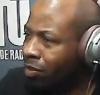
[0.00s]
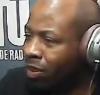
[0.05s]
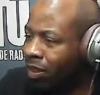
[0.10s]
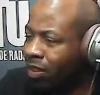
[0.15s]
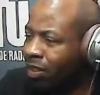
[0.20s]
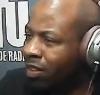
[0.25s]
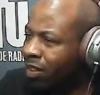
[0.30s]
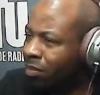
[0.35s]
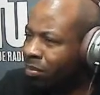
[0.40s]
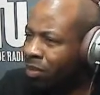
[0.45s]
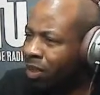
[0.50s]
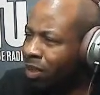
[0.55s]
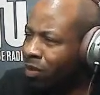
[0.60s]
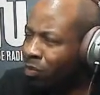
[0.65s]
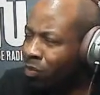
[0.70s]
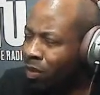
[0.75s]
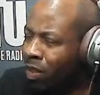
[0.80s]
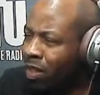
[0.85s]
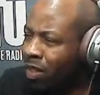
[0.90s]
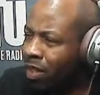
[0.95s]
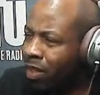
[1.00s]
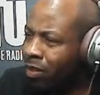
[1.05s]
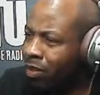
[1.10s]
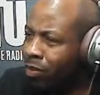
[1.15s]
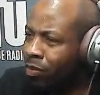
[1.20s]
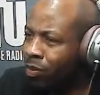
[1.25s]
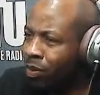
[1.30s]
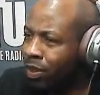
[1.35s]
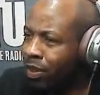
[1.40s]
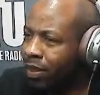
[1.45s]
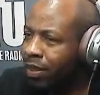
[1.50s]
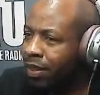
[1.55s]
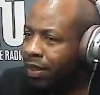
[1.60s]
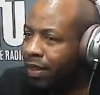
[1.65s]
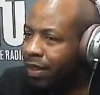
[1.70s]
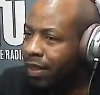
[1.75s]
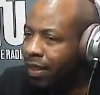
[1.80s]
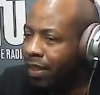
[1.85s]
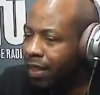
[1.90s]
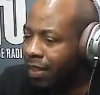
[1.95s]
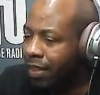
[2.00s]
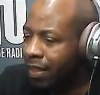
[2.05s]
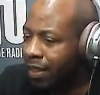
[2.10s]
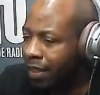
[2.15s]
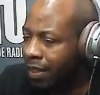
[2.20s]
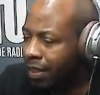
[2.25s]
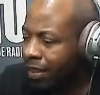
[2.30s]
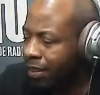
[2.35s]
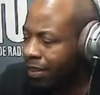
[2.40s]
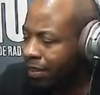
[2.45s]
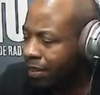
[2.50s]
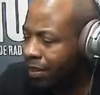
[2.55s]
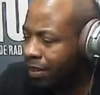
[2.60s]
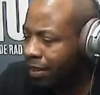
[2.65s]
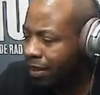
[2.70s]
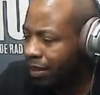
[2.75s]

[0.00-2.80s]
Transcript: and I'm like, what are y'all doing? And then